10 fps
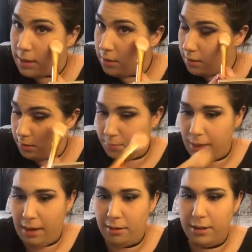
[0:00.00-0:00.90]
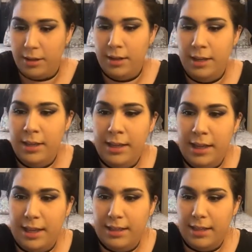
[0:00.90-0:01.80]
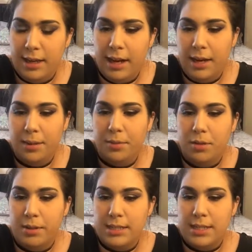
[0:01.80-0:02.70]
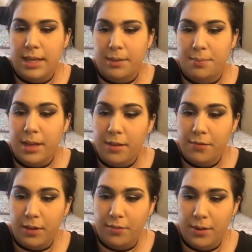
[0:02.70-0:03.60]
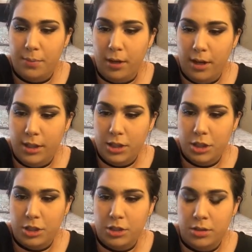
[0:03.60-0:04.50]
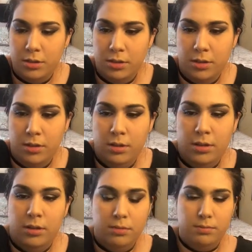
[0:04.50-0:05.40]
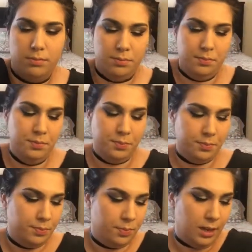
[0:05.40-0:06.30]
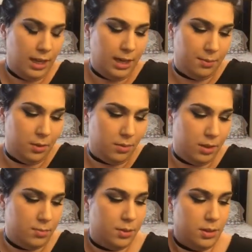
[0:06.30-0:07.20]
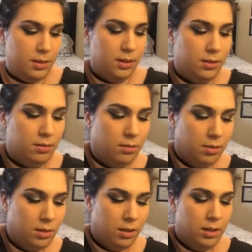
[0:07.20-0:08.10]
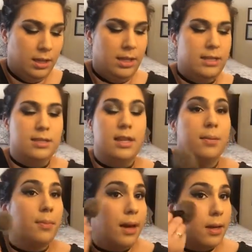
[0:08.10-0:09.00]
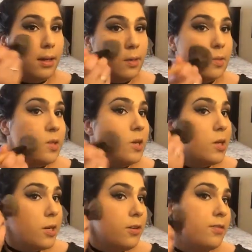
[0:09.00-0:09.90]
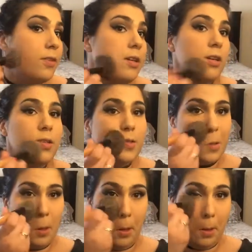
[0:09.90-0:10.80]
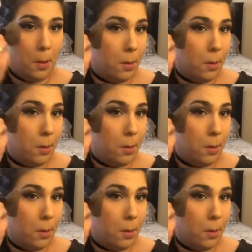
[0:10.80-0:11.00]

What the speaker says: See all the powder. And then I'm going to take a big fluffy brush and I'm going to put it and set my entire face.